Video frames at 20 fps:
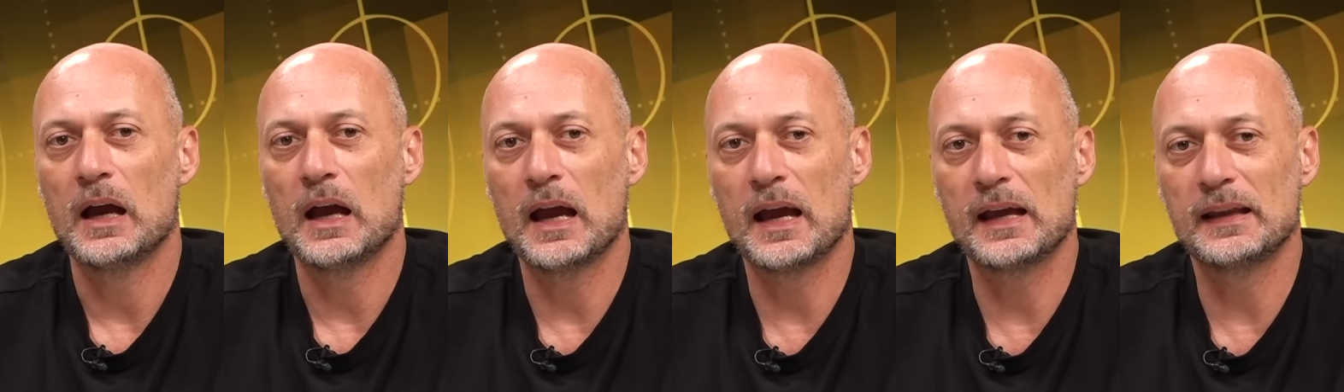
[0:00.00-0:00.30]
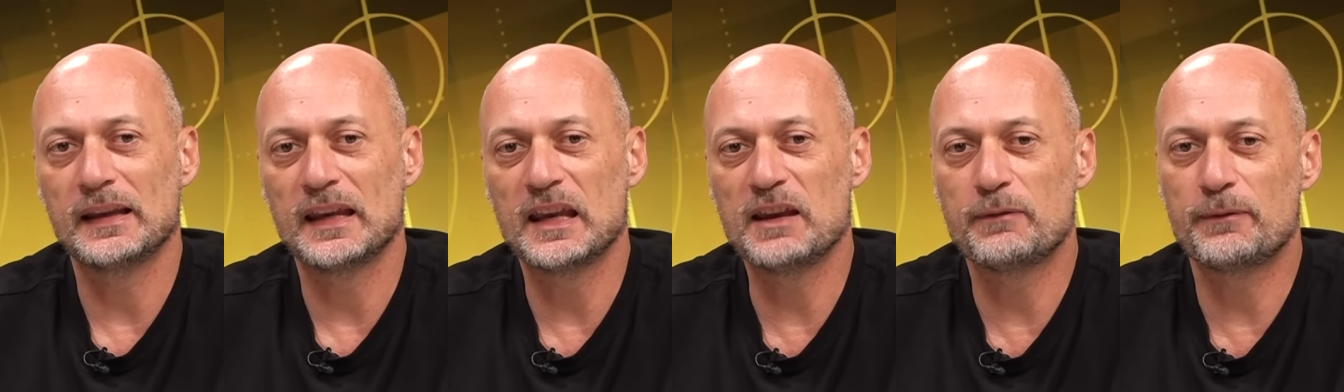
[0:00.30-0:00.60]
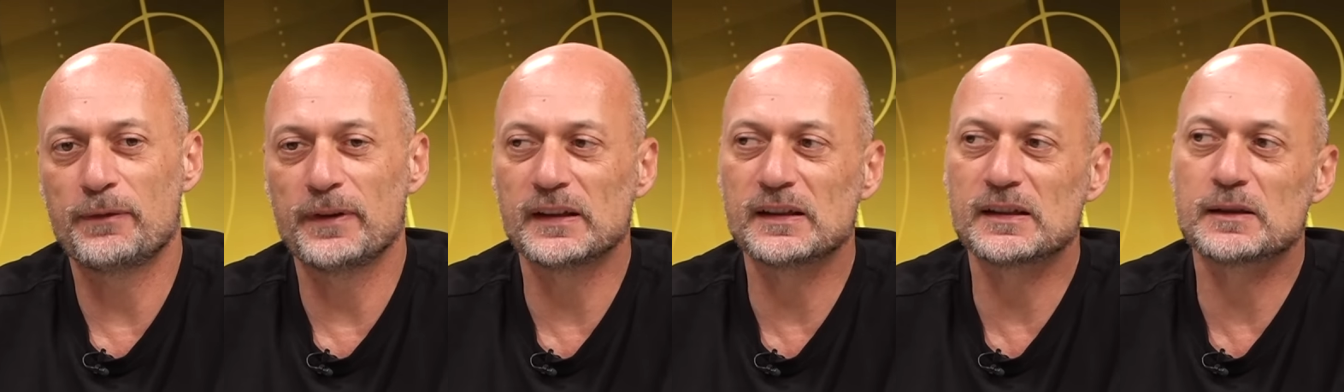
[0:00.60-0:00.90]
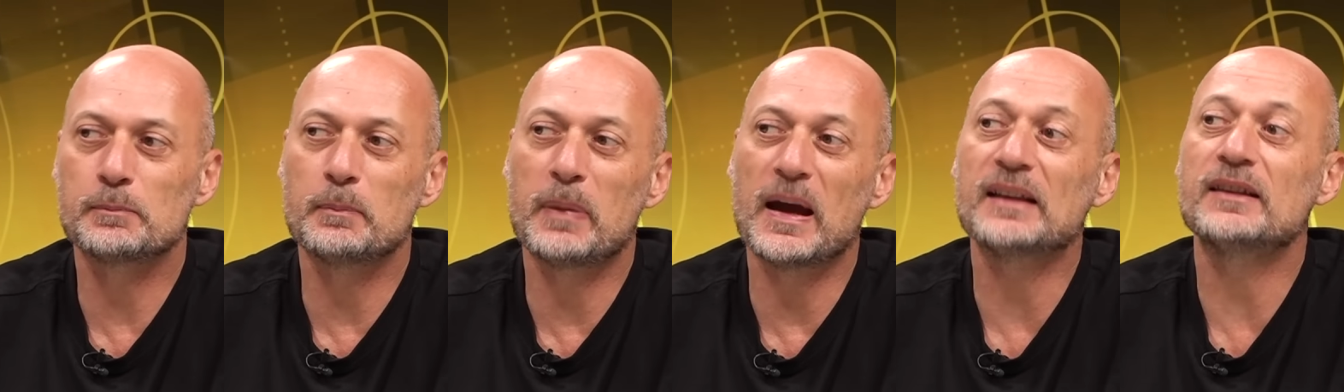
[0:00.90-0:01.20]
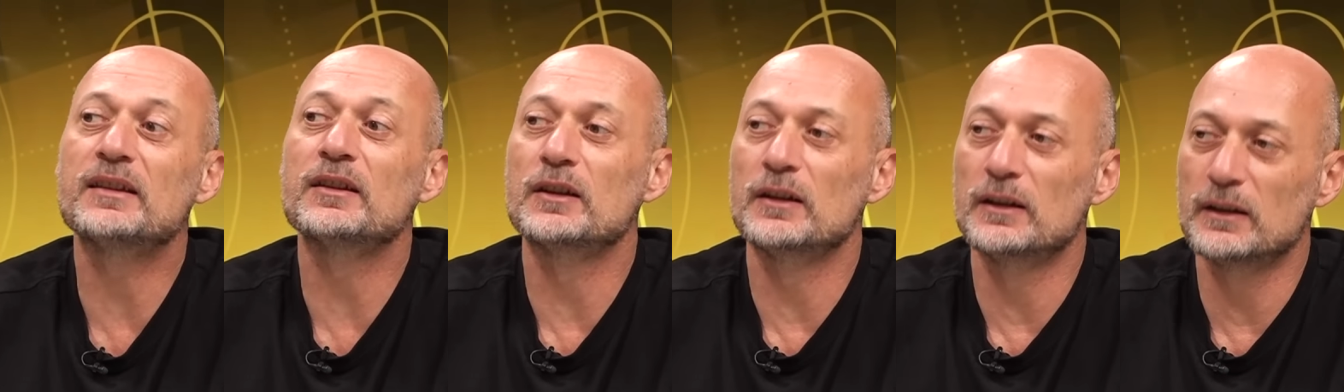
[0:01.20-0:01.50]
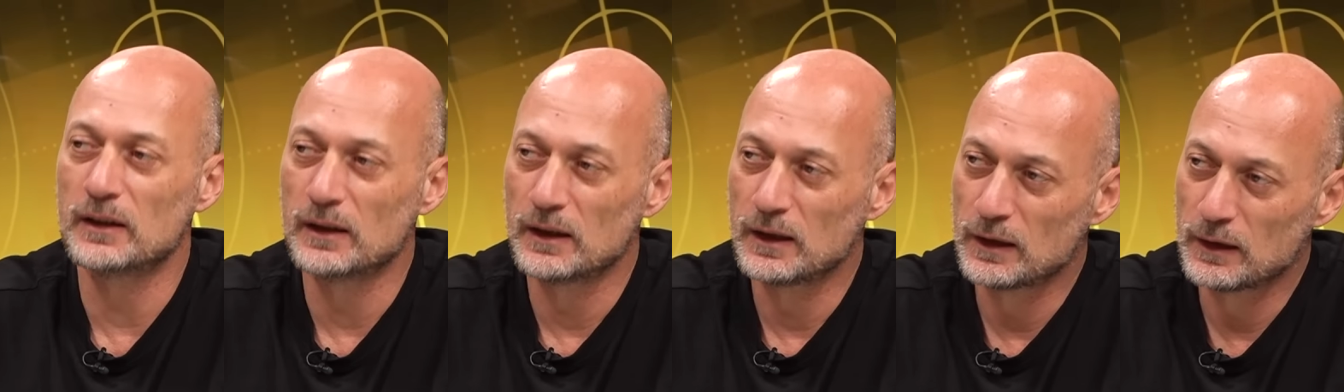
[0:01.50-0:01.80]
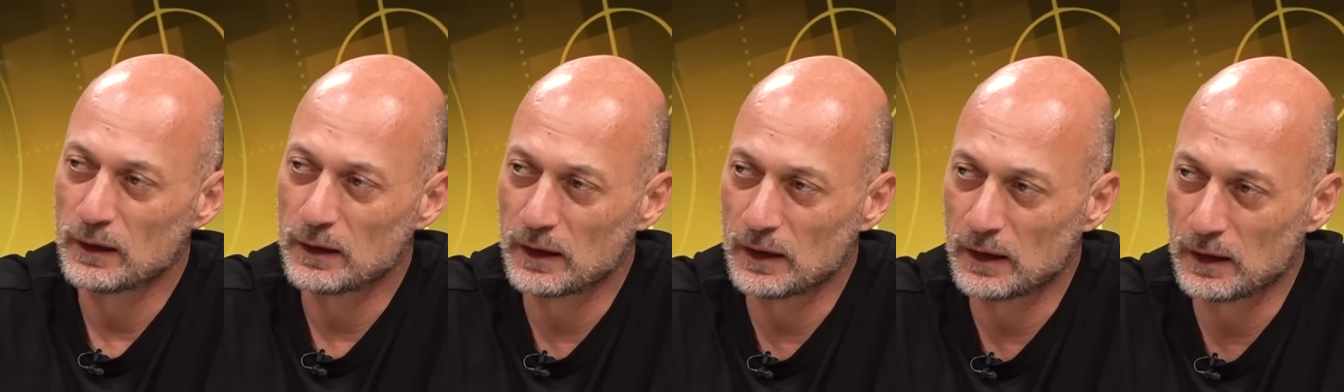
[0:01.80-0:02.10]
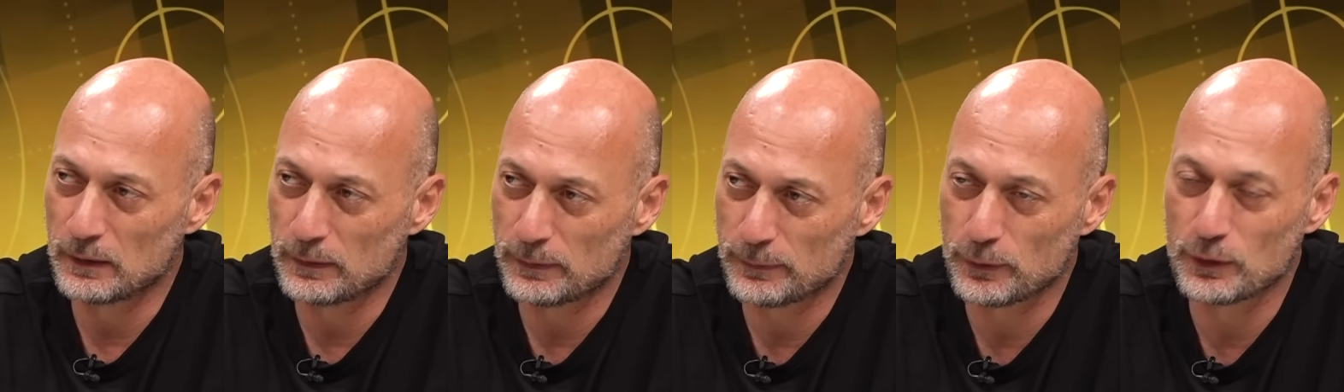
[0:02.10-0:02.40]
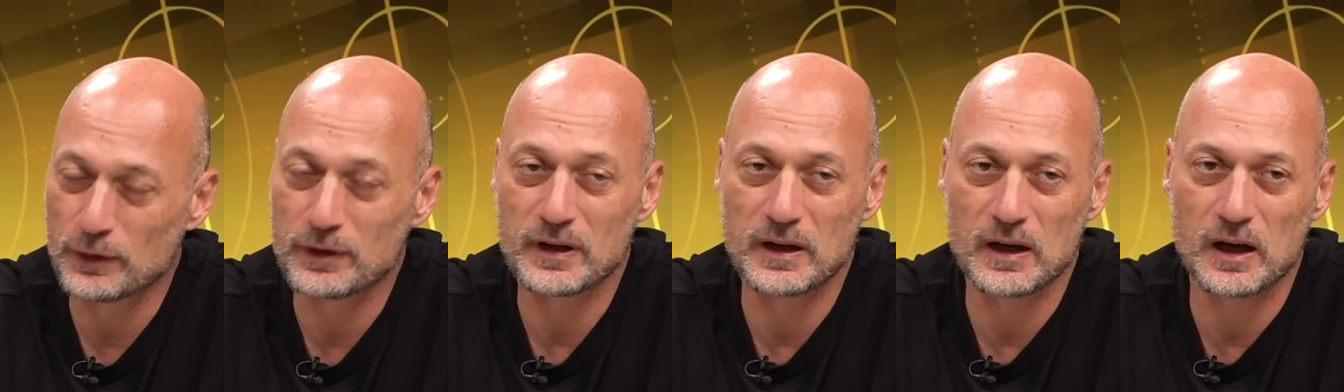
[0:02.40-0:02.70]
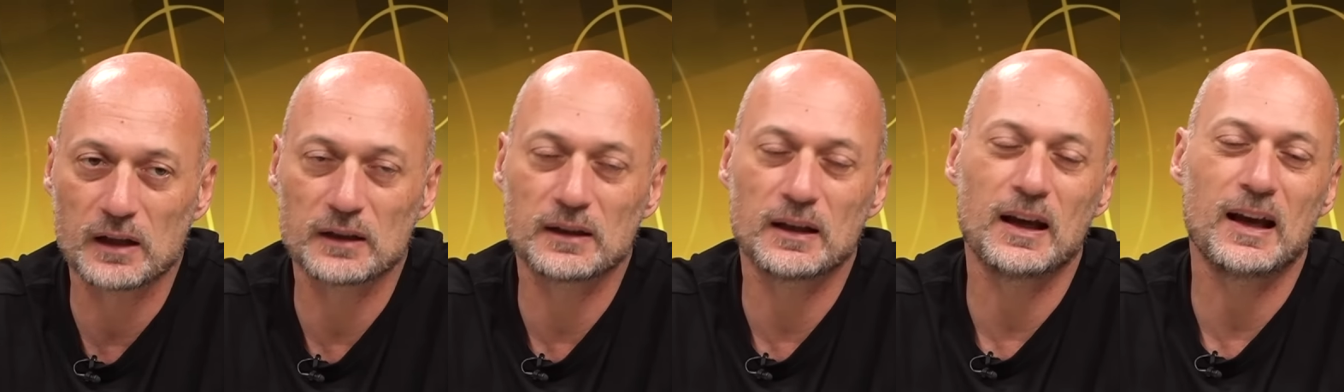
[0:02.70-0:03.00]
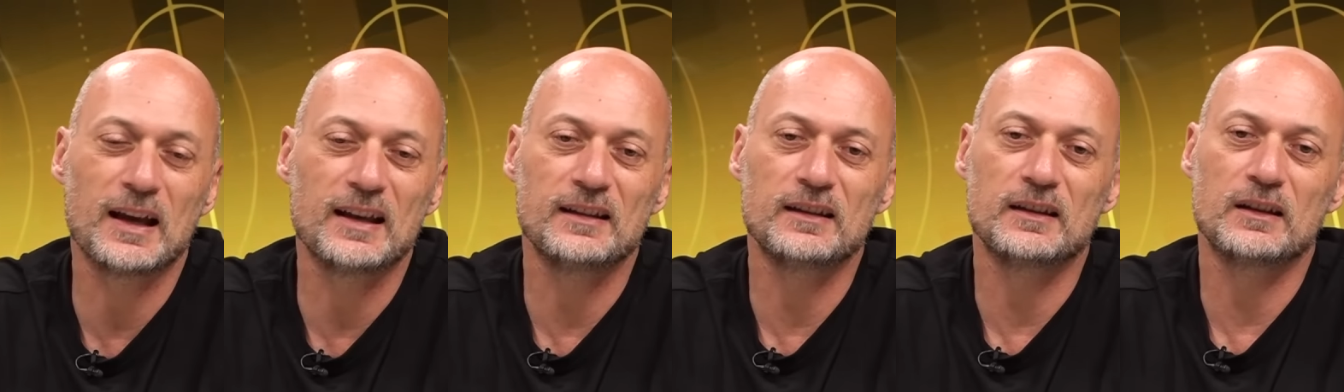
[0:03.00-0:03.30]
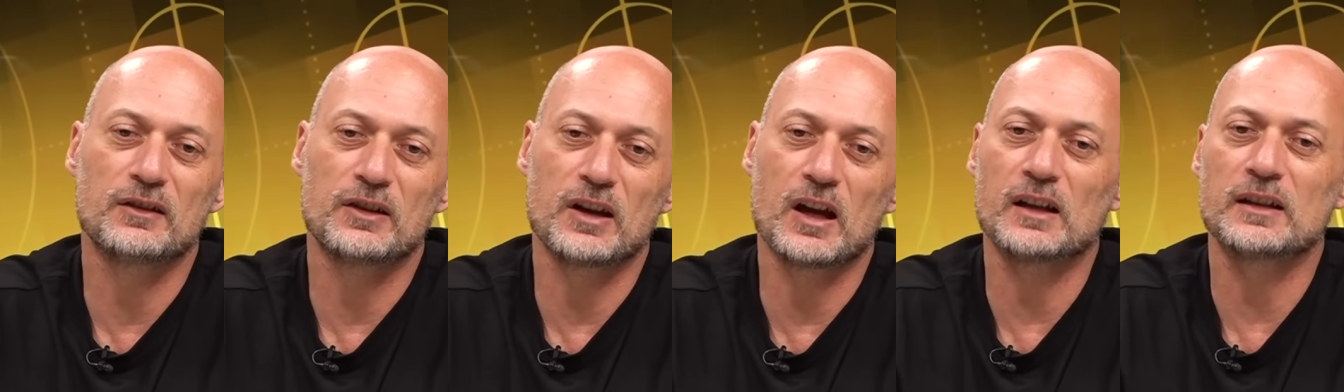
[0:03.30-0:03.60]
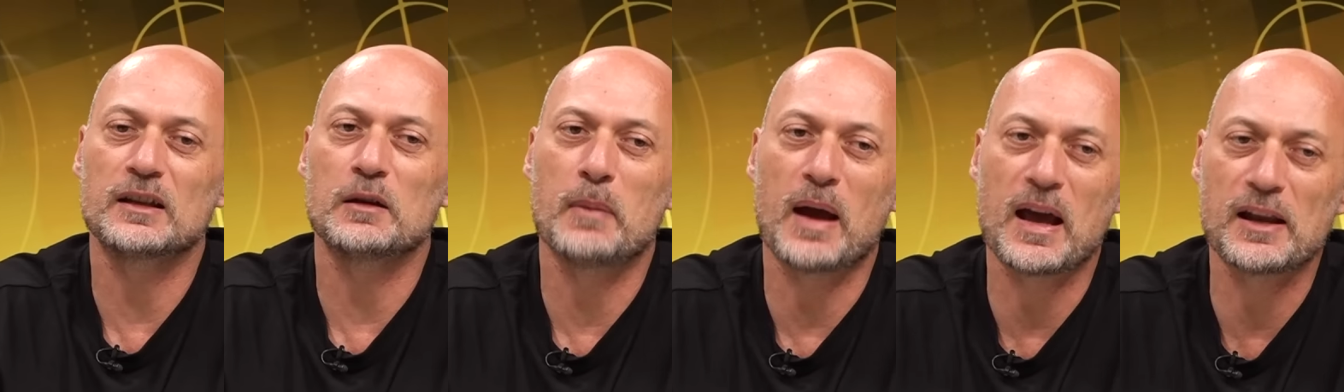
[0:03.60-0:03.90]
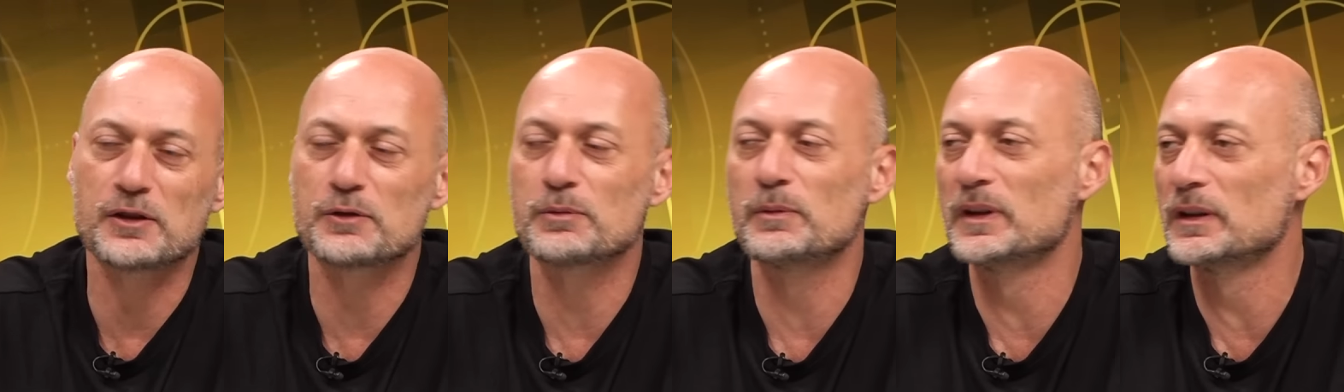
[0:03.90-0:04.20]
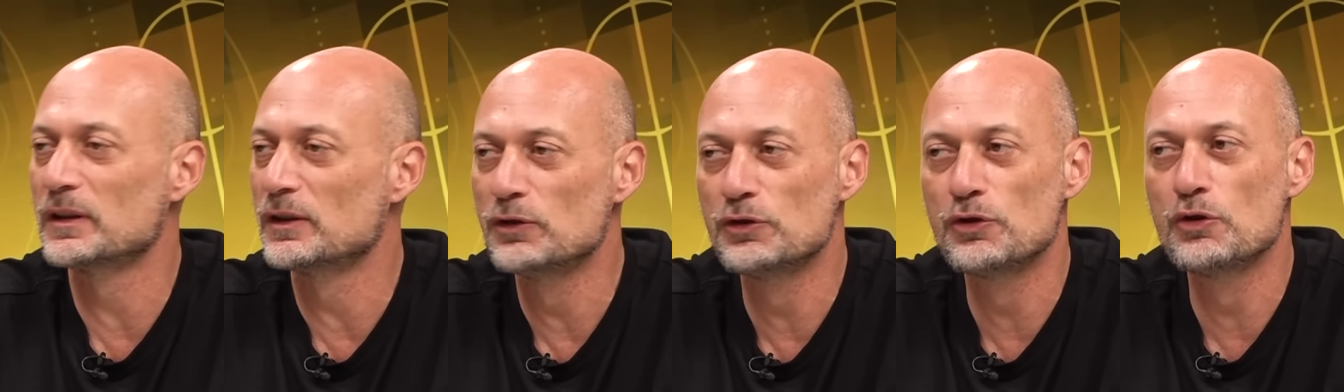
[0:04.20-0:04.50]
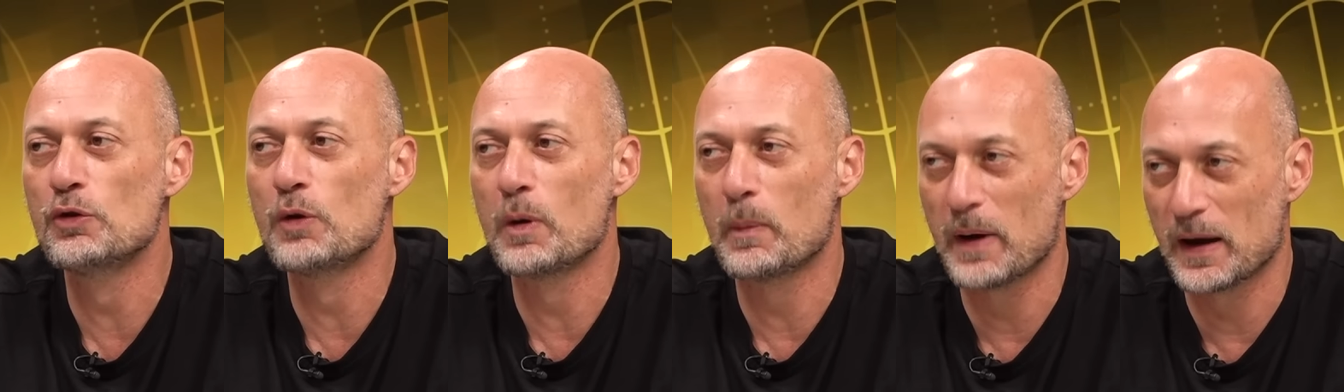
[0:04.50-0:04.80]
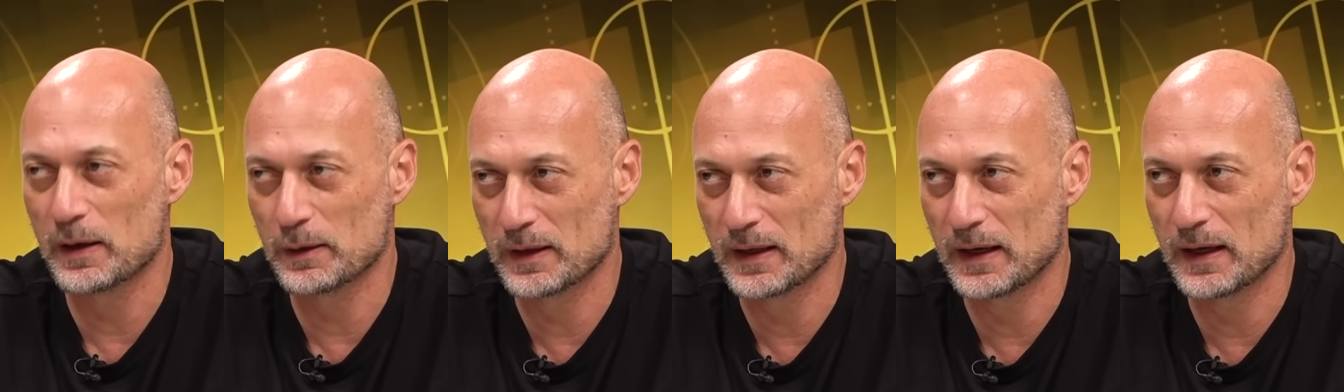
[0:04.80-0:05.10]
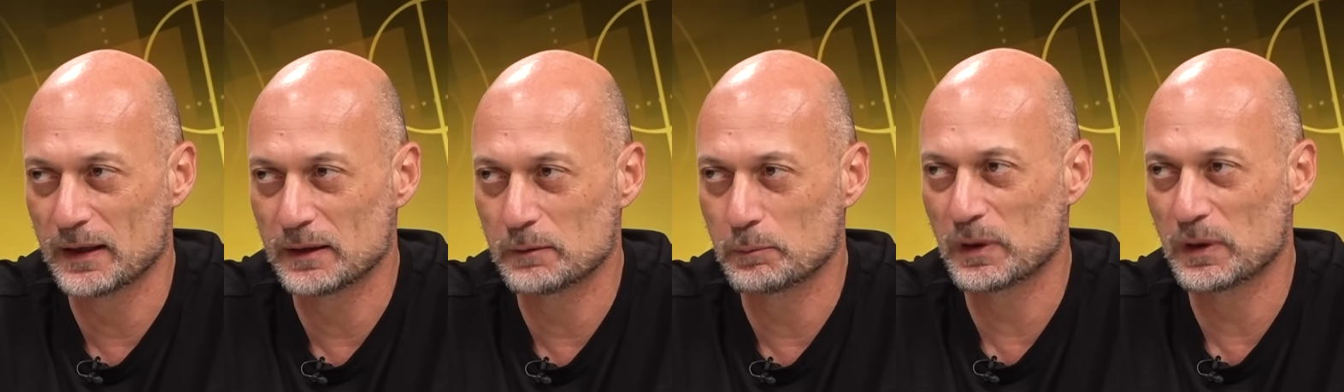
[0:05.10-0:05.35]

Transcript: and he fits better for Riyadi, and Riyadi management knew about that,